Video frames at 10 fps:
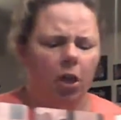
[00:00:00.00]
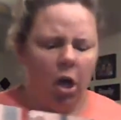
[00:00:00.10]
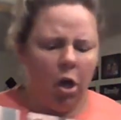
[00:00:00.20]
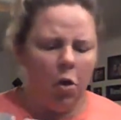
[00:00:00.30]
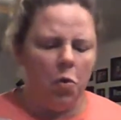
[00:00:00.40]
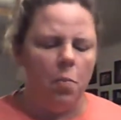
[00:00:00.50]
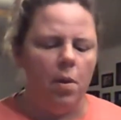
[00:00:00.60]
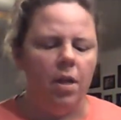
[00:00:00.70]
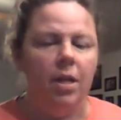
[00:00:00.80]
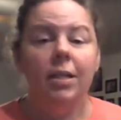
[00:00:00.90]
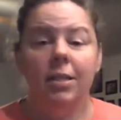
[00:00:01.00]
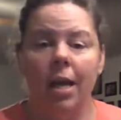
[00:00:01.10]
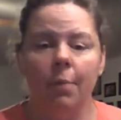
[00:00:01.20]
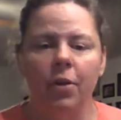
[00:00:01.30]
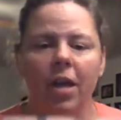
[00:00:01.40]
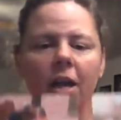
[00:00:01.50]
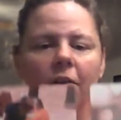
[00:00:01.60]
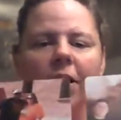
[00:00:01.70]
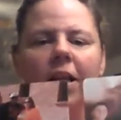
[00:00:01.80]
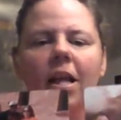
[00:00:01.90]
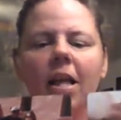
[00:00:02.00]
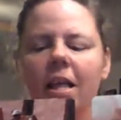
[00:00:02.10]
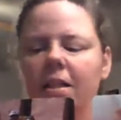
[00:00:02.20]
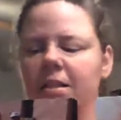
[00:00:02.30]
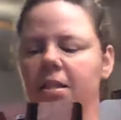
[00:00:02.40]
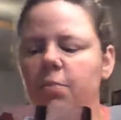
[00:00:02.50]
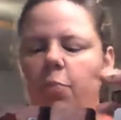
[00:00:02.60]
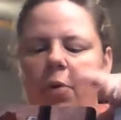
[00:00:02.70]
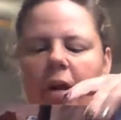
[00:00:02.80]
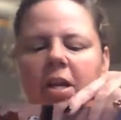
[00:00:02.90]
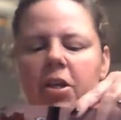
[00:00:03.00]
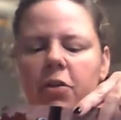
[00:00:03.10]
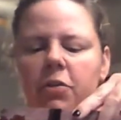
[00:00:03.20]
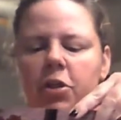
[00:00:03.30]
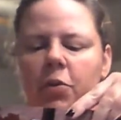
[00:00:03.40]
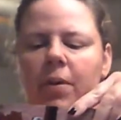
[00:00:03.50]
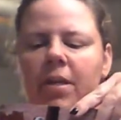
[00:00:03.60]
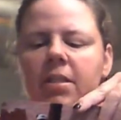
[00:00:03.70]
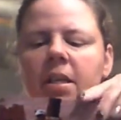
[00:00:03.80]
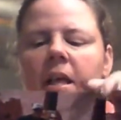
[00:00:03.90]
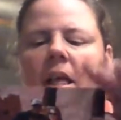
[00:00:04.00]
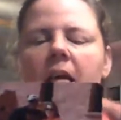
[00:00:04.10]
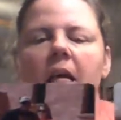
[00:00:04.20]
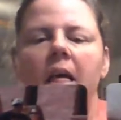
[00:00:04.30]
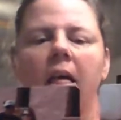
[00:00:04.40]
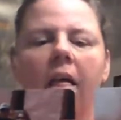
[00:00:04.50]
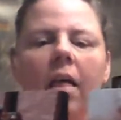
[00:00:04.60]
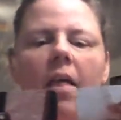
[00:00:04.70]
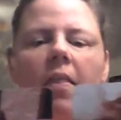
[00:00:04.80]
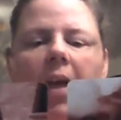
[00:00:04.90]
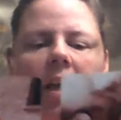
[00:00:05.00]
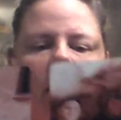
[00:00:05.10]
to home table gallery. This is brand new to us. They